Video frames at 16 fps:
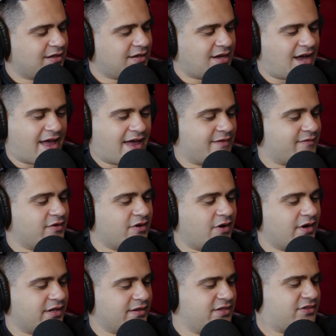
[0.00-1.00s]
I have no
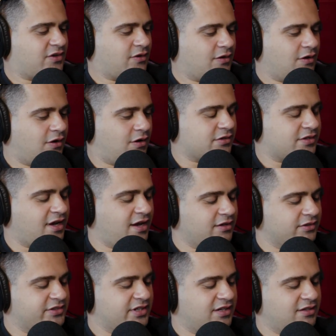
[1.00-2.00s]
idea. These are long
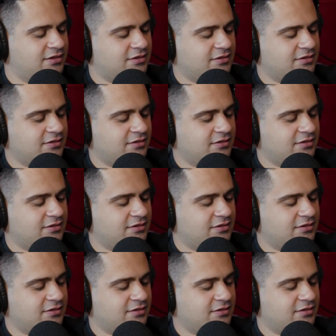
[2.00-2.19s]
titles, huh?